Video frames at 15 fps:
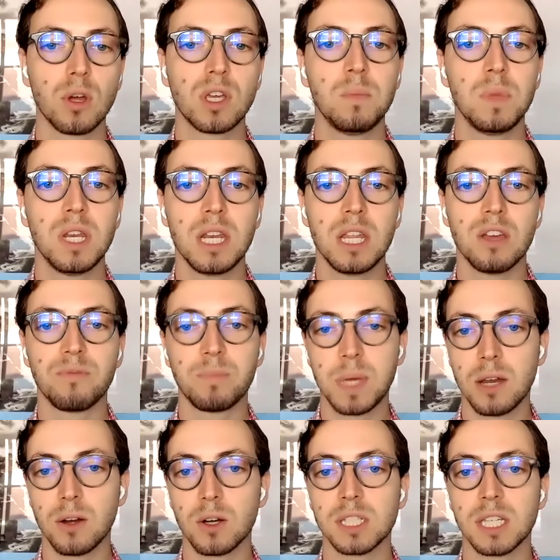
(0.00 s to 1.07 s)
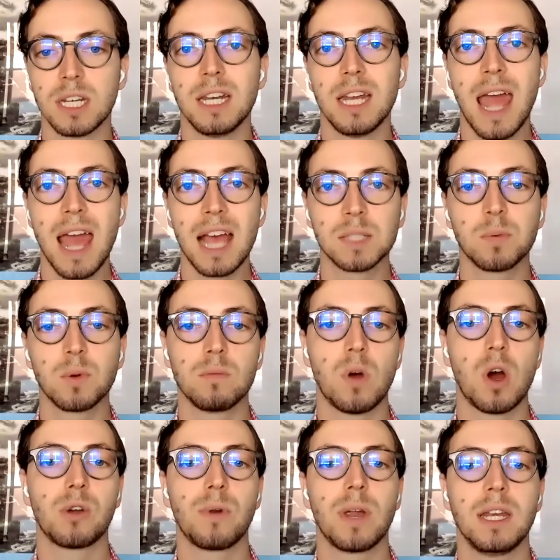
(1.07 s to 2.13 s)
community of peers in an expert
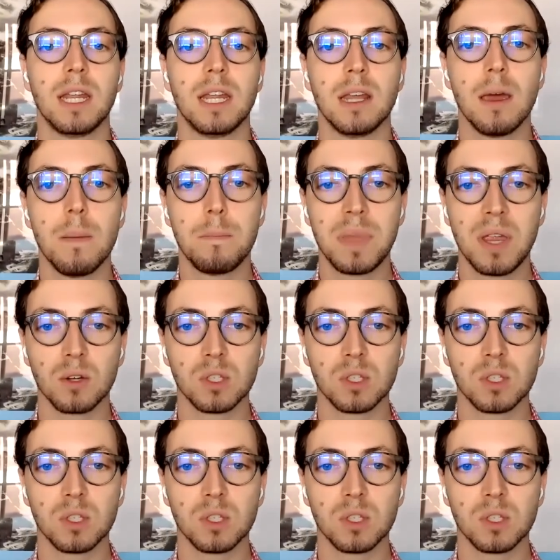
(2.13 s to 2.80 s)
moderated peer